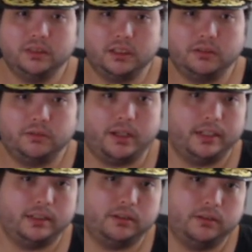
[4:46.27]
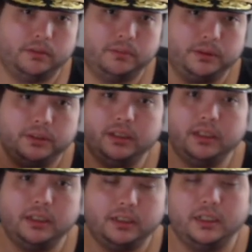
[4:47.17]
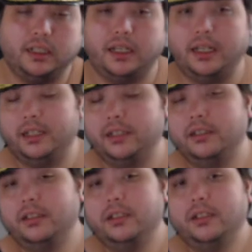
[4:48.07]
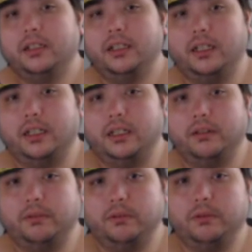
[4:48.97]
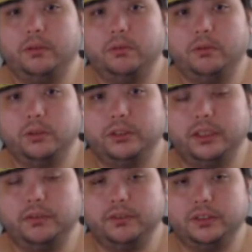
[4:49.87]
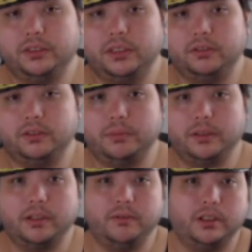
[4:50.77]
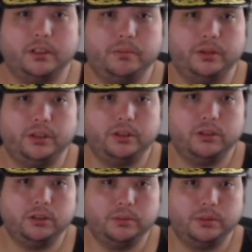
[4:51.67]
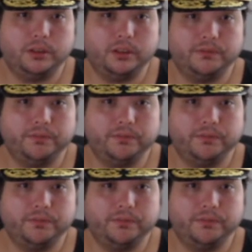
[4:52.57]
the fact of the opportunity that I had uh, with World Warships in terms of becoming a community contributor.